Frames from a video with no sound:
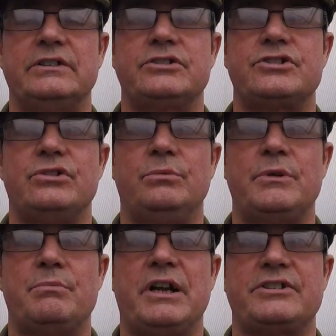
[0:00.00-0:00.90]
start
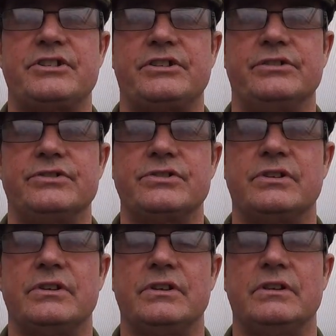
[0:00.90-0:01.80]
my brassicas.
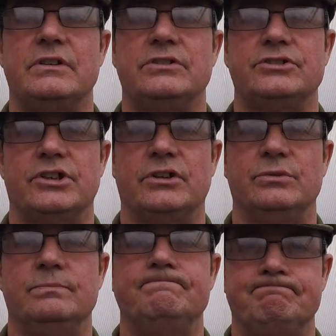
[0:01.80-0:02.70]

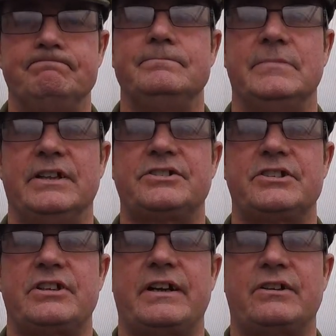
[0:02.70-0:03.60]
So let's
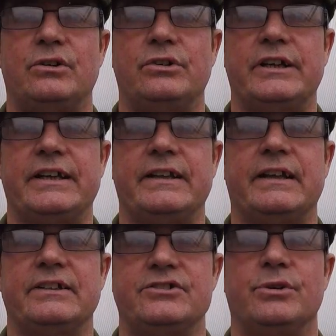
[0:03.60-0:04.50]
crack on and get
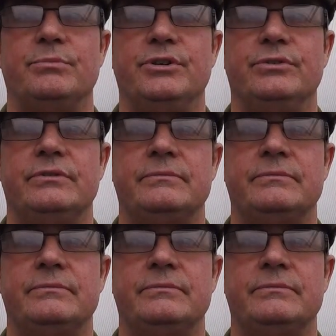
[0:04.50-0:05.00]
that job done.